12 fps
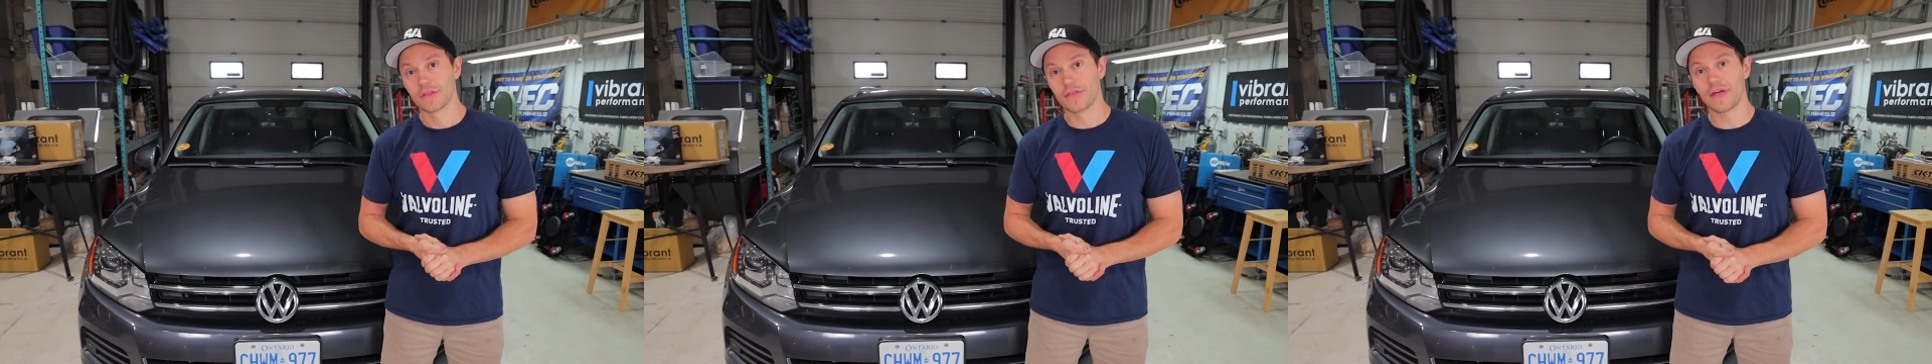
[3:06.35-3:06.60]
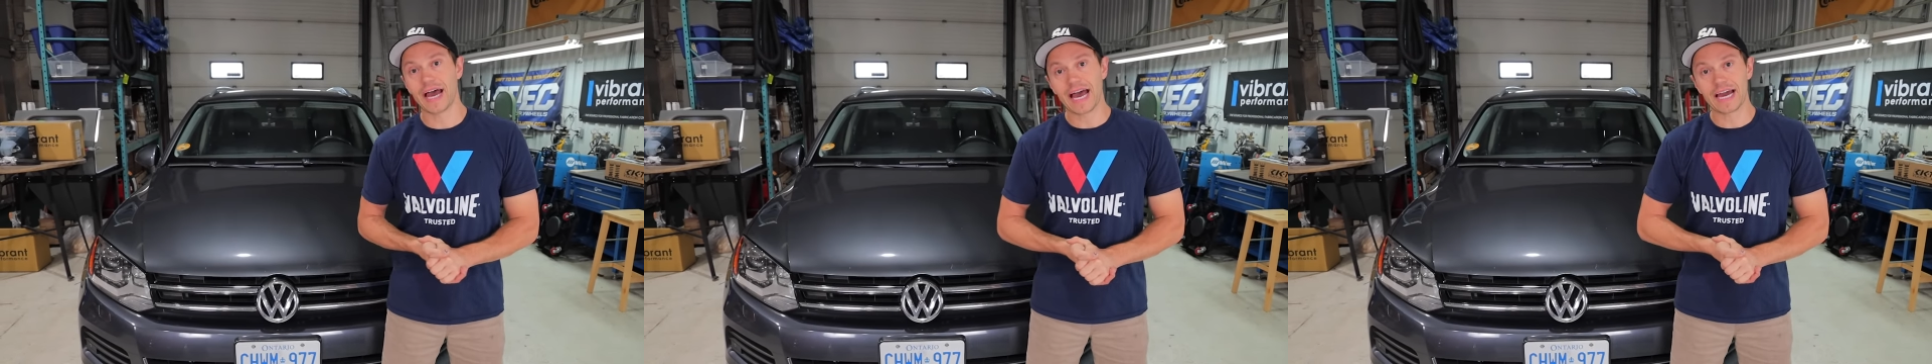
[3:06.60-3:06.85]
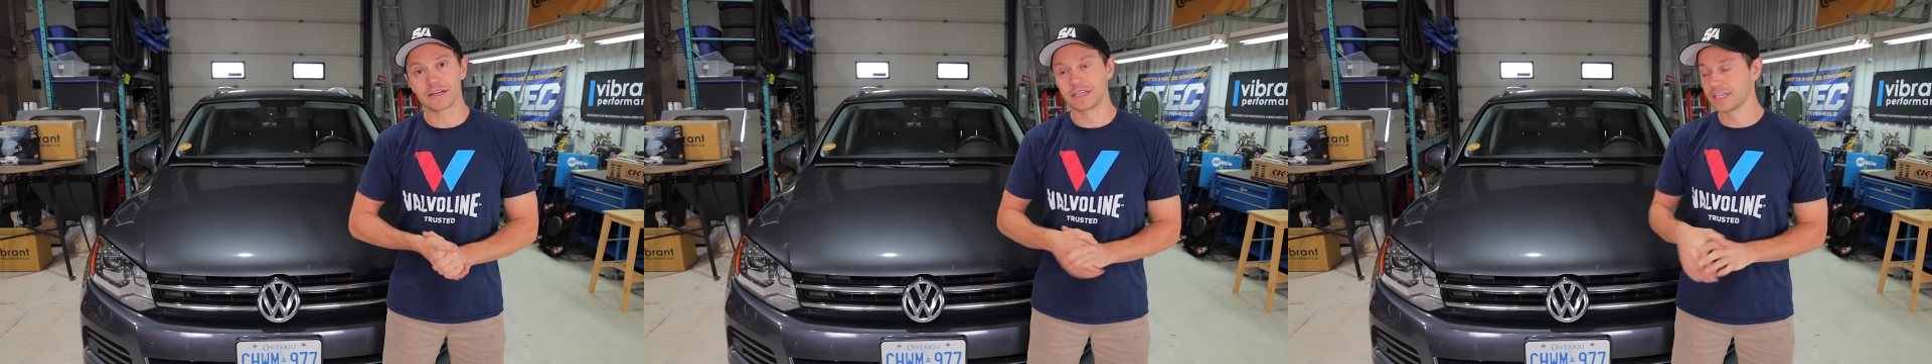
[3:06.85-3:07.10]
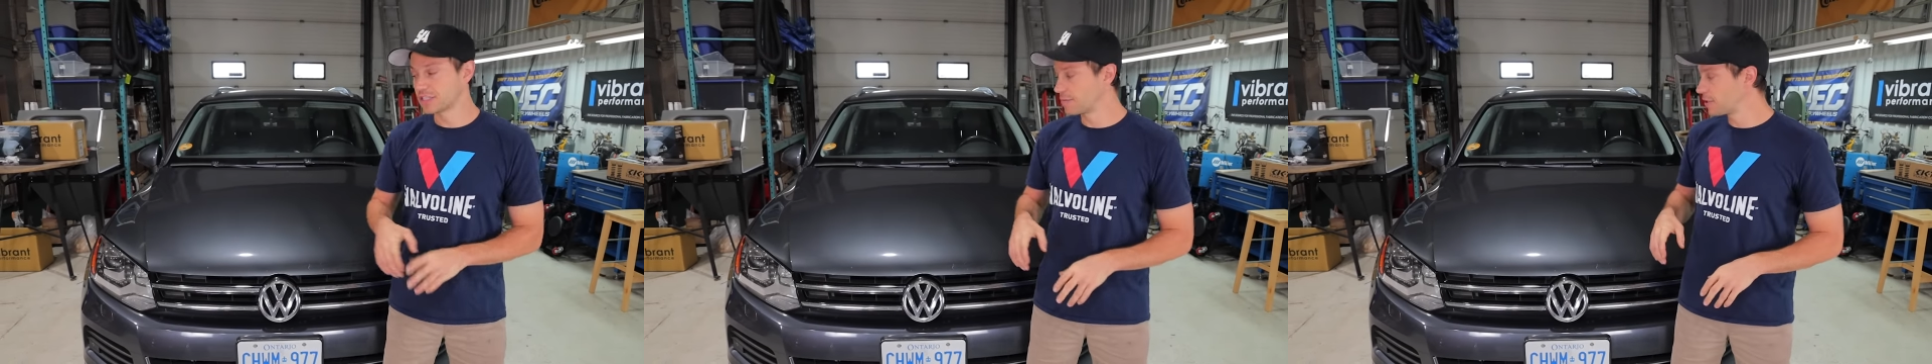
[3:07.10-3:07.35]
that
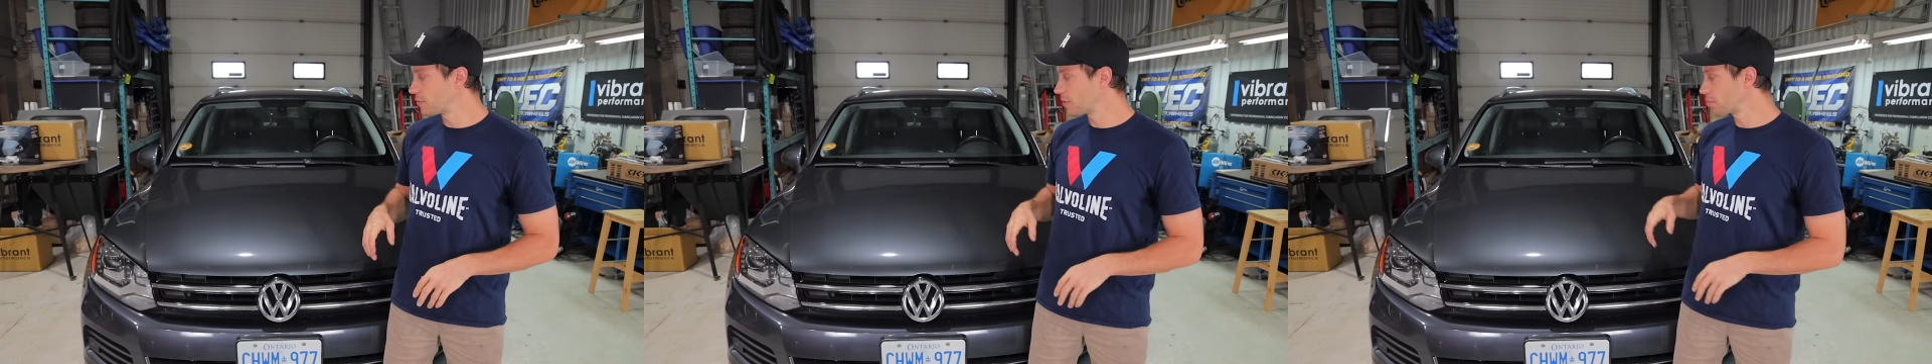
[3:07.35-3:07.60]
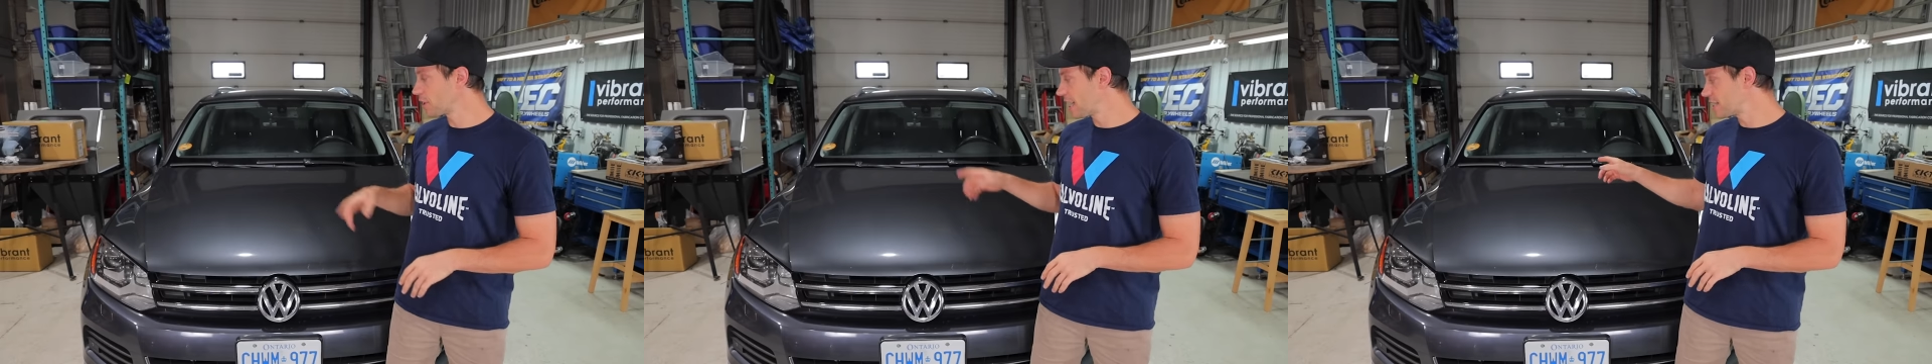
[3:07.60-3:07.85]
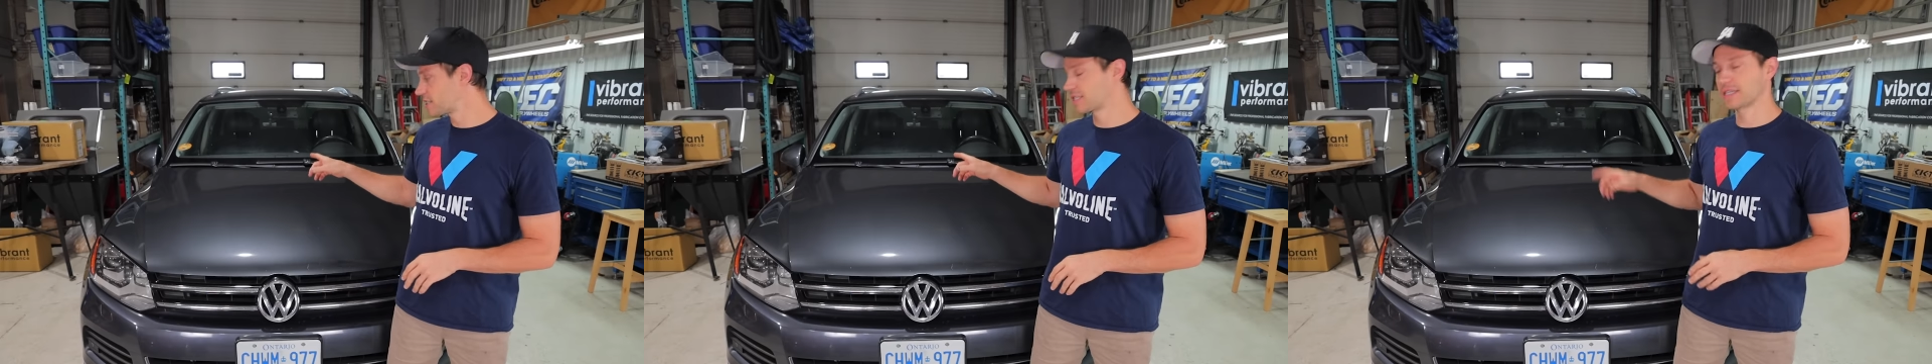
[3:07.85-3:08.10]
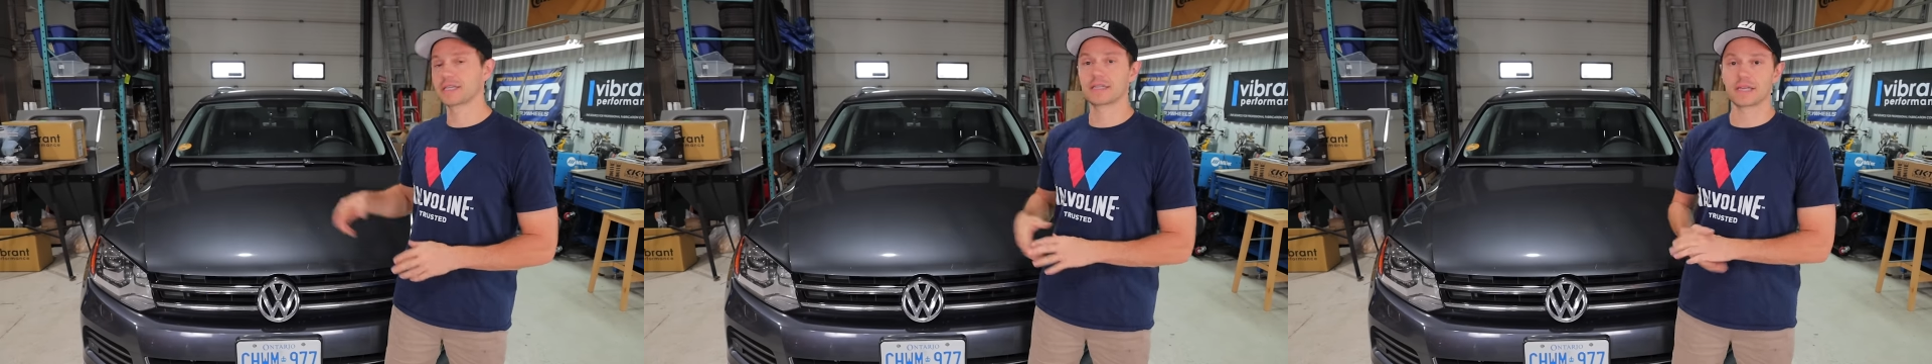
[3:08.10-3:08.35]
needs to be
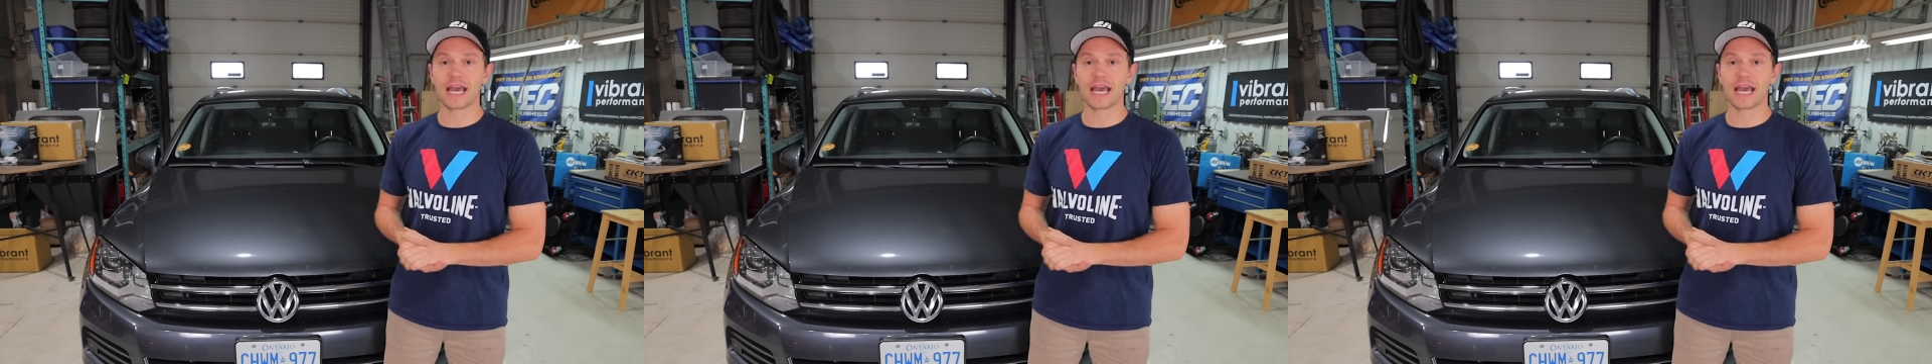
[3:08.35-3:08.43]
replaced,